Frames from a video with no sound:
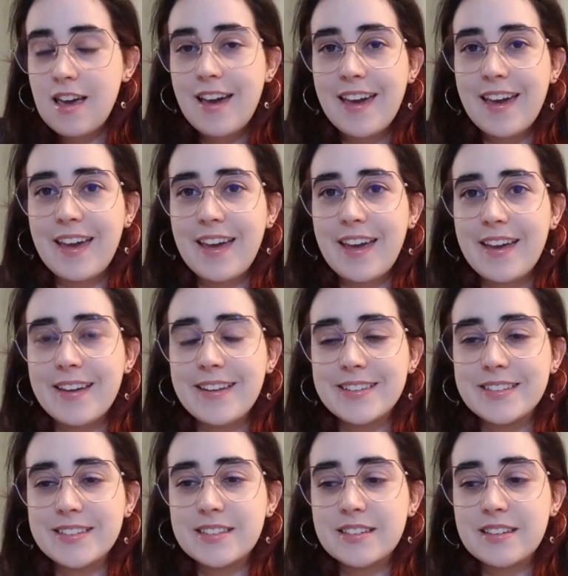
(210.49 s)

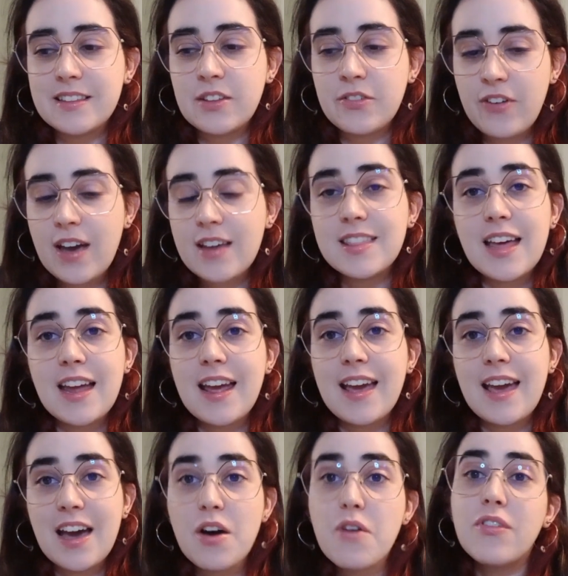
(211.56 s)
And the fact that I
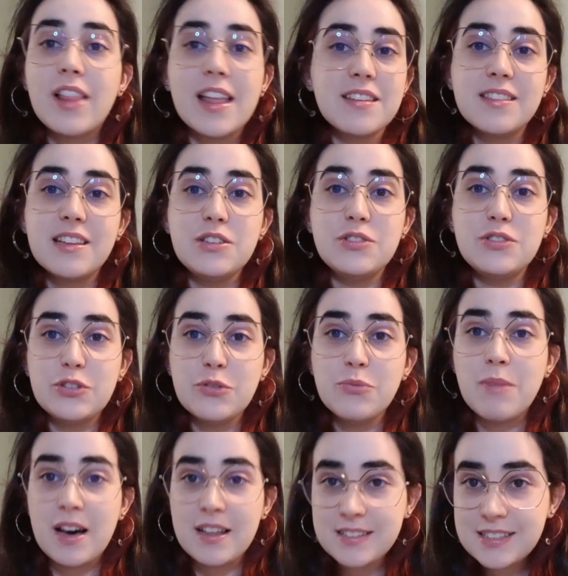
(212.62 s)
have less than two
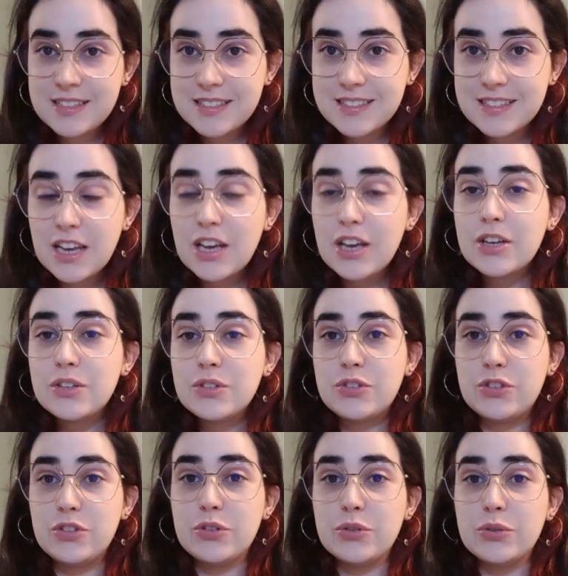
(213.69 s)
months
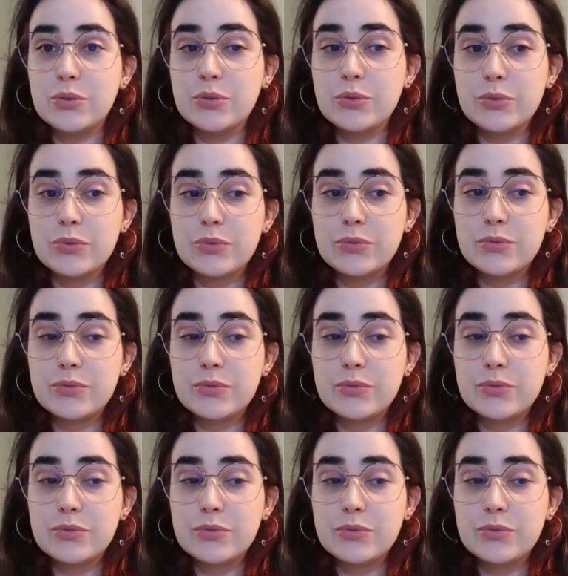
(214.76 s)
to,